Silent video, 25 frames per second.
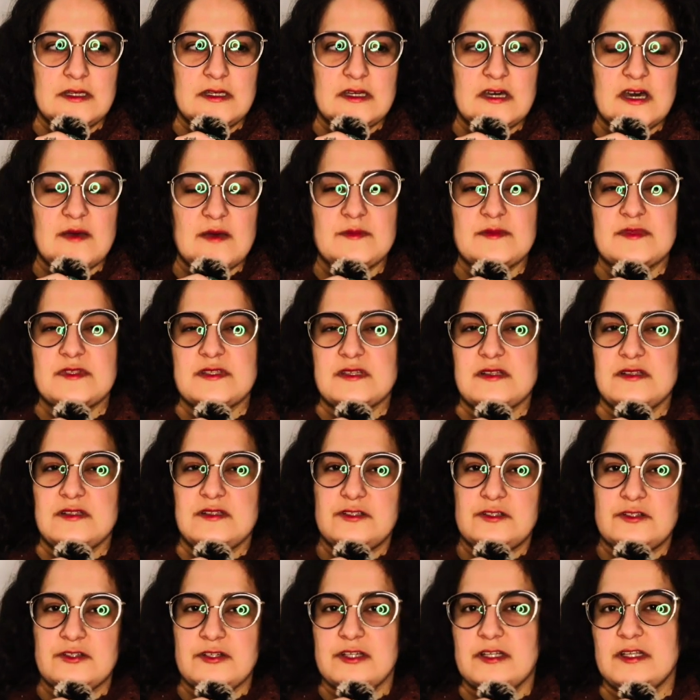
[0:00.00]
I'm still
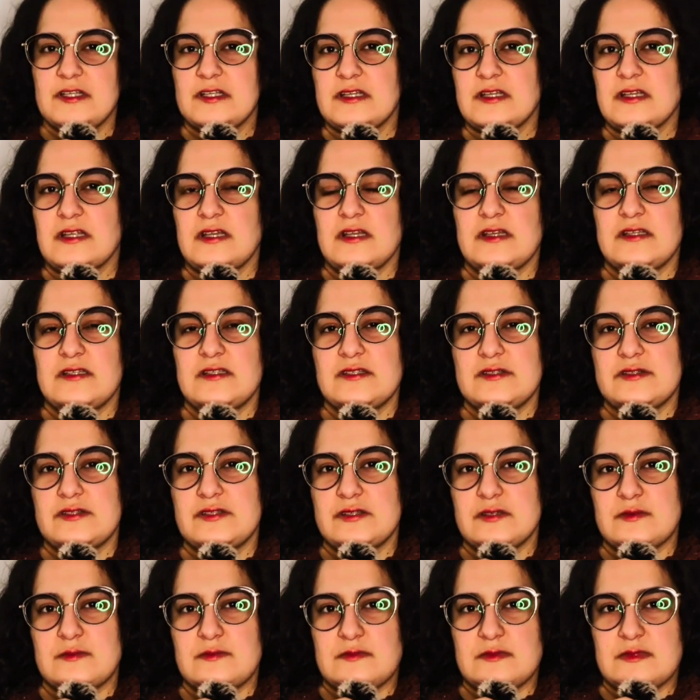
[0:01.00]
learning
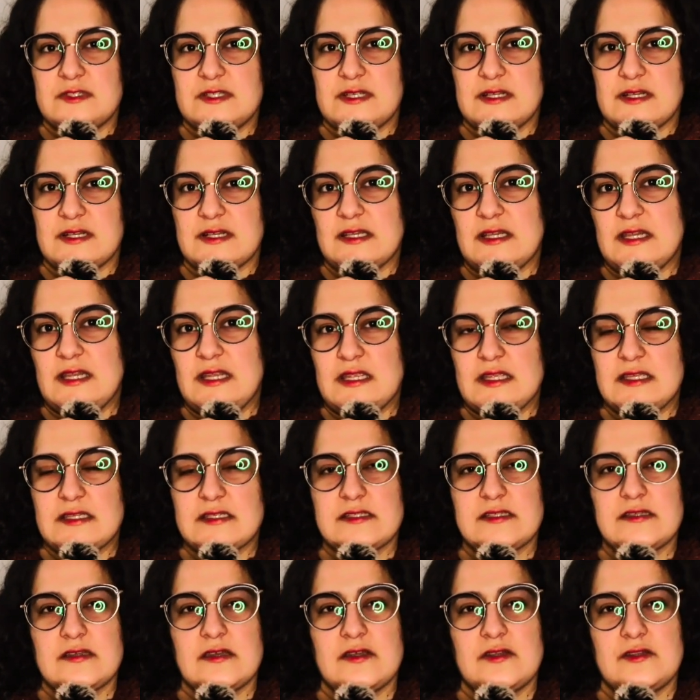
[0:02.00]
some
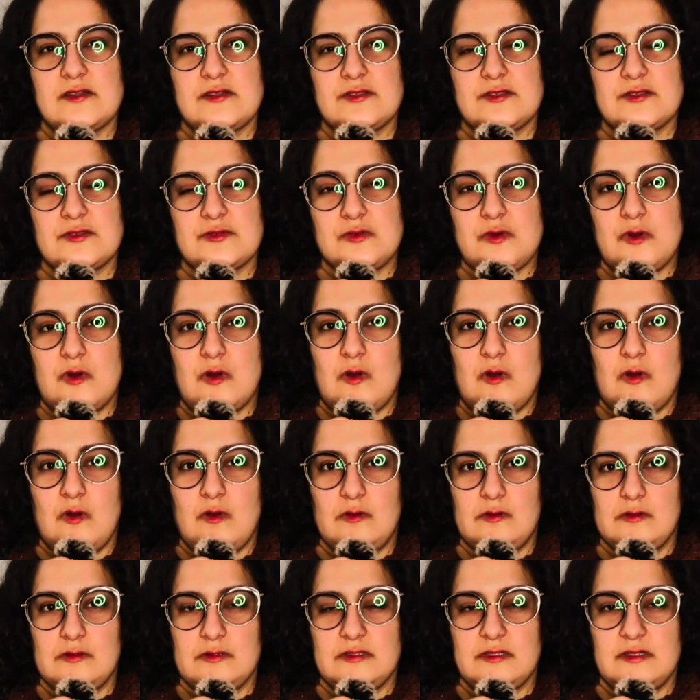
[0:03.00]
techniques to
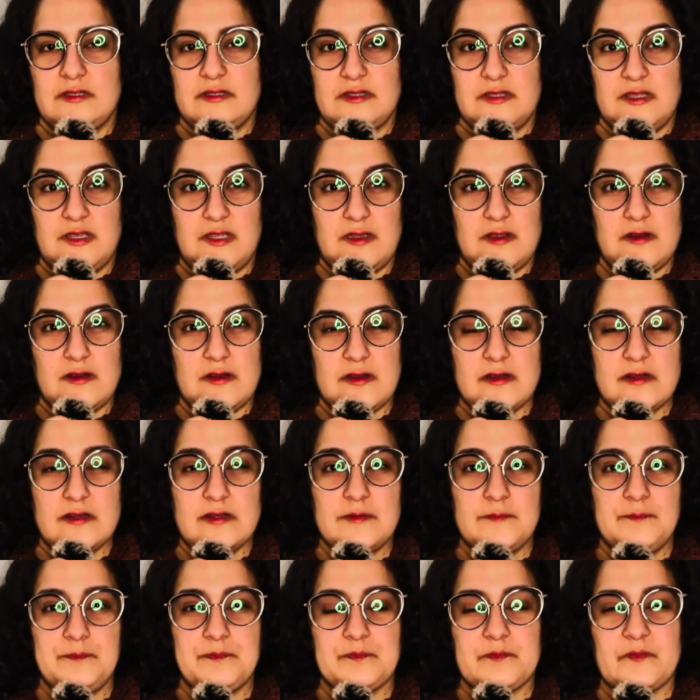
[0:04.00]
hold the yarn,
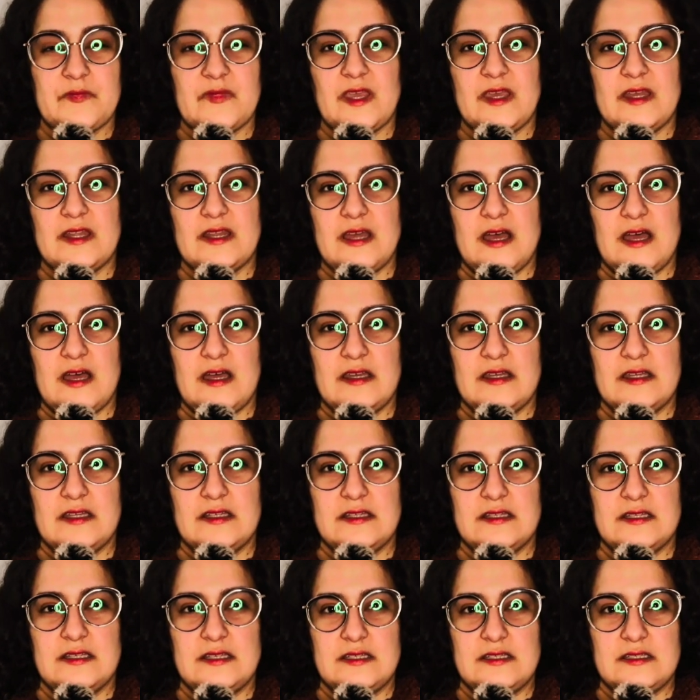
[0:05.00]
and I
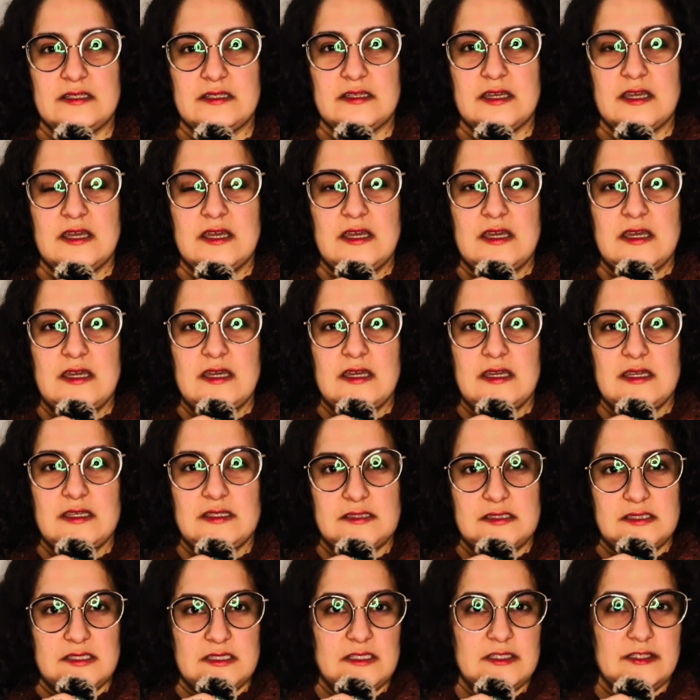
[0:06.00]
need in
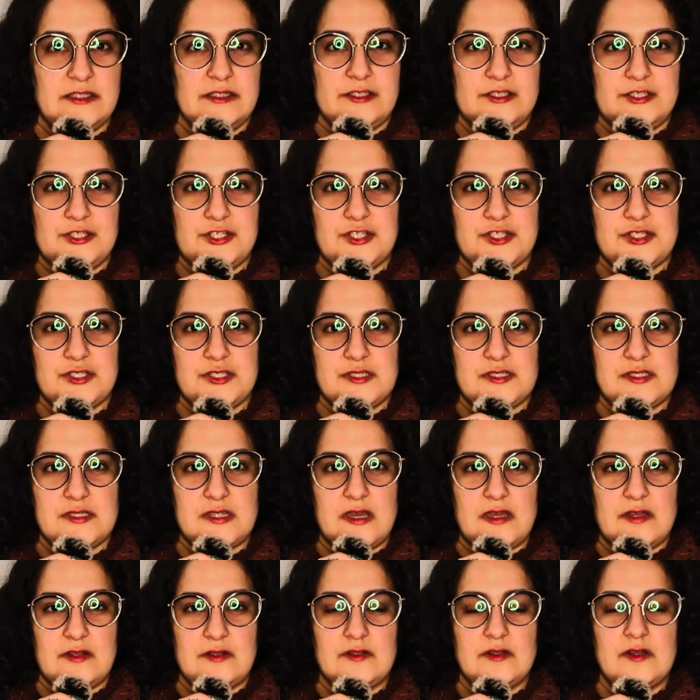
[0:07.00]
the English
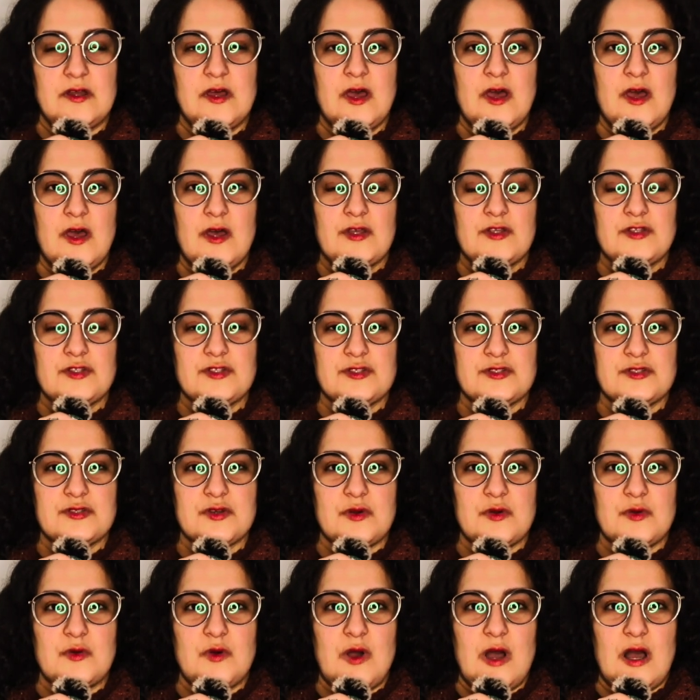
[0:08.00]
style.
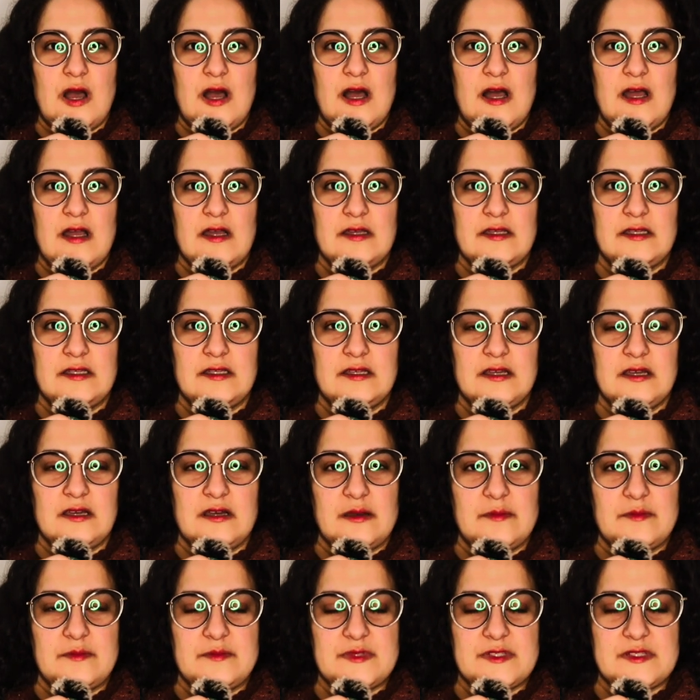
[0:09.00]
So I
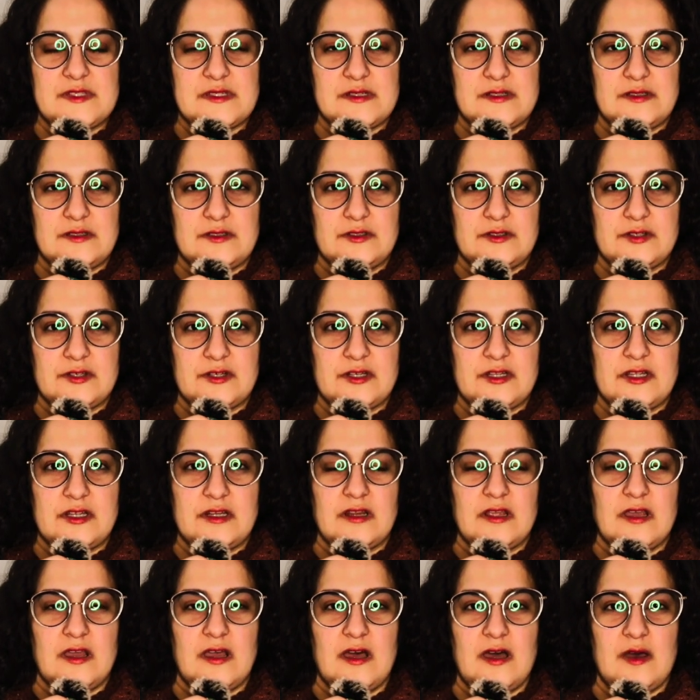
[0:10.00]
am still learning
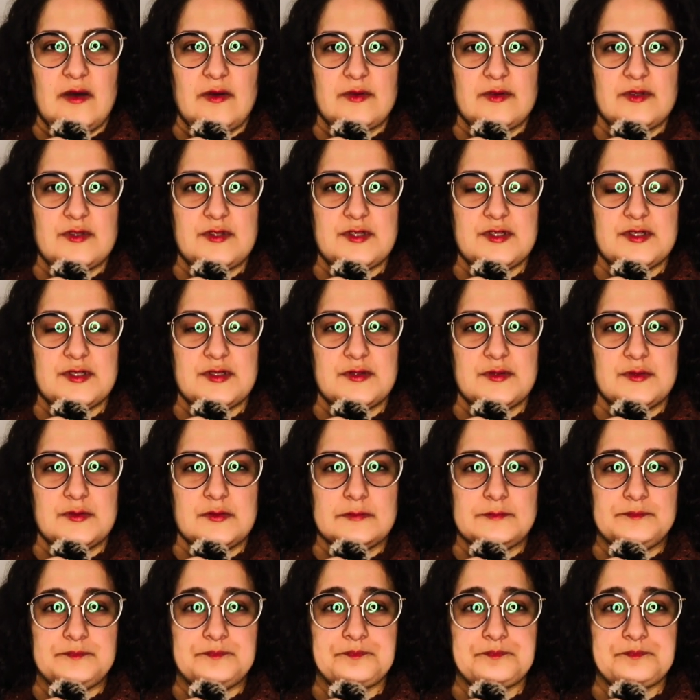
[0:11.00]
how to